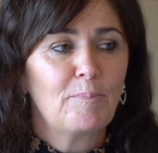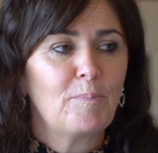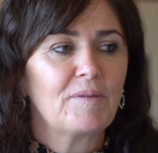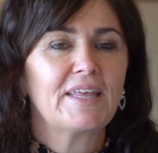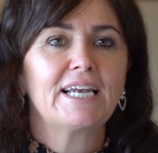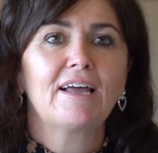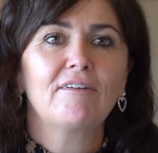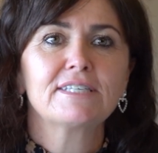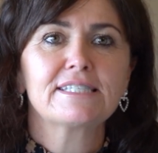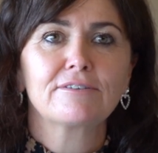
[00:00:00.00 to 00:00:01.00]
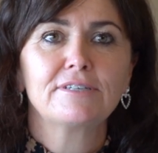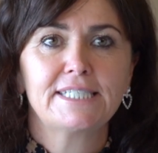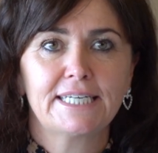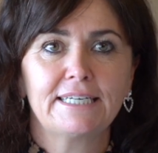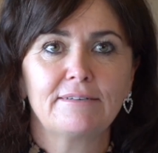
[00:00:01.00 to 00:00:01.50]
but their love is so
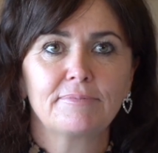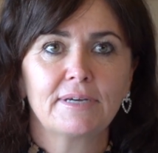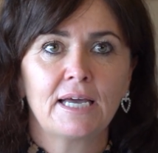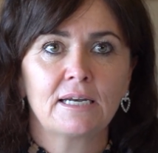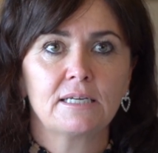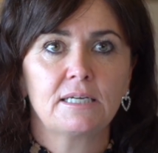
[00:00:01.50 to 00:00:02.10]
deep and